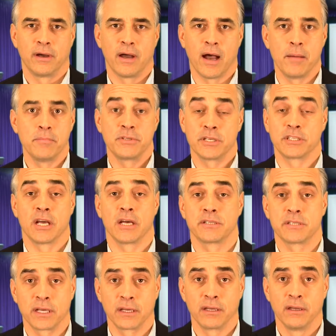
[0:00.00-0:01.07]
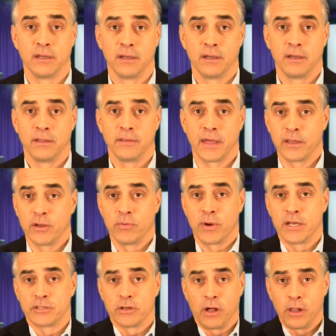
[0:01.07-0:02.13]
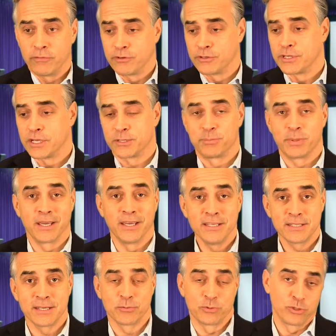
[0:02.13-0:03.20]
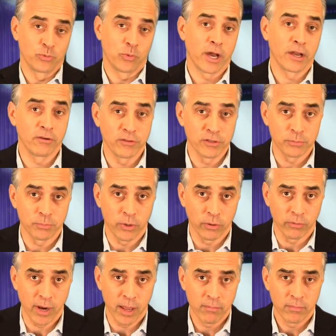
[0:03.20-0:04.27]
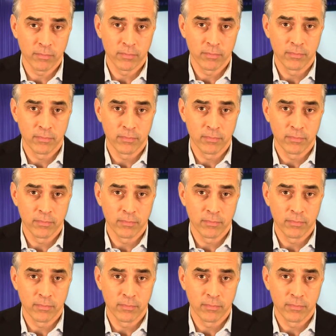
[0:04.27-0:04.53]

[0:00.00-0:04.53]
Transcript: I'm suggesting that you raise all of your 6 Ps, which is why you're in this program,